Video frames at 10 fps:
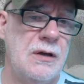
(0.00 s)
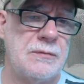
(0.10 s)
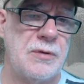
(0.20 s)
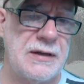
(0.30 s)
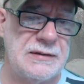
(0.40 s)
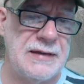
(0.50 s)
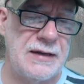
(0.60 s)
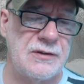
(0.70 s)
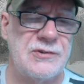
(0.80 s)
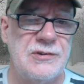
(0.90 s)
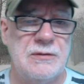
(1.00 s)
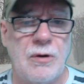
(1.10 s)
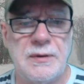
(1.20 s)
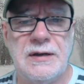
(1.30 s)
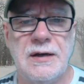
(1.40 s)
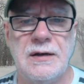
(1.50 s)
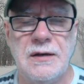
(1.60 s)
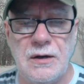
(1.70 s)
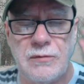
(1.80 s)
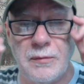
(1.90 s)
and see
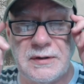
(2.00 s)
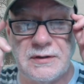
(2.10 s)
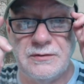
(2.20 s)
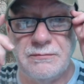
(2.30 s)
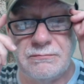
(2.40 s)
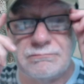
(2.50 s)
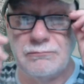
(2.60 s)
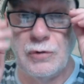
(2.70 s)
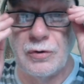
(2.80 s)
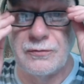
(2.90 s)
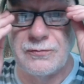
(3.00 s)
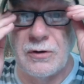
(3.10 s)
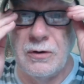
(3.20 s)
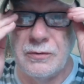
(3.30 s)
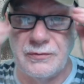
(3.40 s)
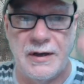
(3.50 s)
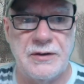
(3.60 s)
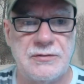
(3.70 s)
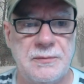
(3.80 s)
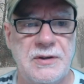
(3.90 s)
what we can learn for our own
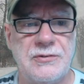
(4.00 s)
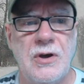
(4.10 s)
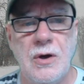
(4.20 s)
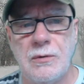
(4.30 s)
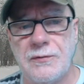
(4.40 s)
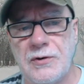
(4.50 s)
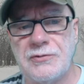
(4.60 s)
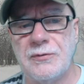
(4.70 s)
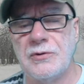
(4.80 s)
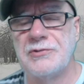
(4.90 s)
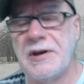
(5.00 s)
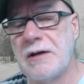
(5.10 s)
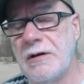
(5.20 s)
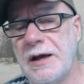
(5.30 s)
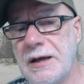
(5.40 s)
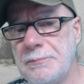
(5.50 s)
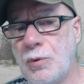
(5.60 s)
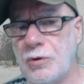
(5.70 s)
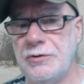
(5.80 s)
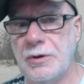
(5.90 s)
lives from this? Well, first of all, Sarai had
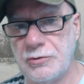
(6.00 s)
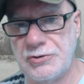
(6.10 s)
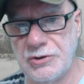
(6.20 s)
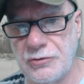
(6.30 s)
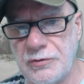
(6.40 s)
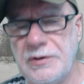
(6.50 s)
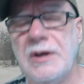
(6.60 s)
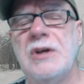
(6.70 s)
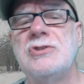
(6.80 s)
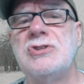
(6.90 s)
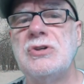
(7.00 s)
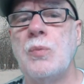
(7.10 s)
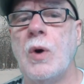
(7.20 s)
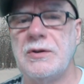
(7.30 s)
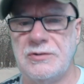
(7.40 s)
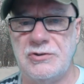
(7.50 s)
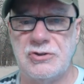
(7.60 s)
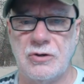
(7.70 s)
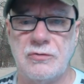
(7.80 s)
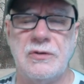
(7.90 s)
borne no children. She wanted
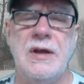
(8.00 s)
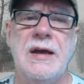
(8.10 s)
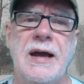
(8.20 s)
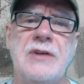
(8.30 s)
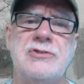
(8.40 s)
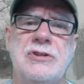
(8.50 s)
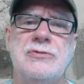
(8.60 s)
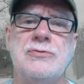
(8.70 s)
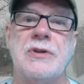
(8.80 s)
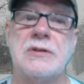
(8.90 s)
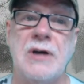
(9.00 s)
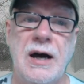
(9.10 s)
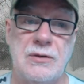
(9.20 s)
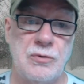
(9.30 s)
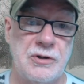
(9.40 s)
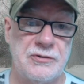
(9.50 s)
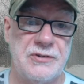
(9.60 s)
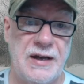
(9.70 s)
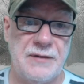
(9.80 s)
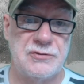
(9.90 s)
children, and she knew that God wanted her
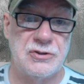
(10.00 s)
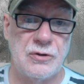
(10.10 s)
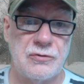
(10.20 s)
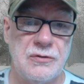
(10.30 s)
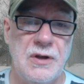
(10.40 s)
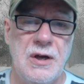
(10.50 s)
to have children,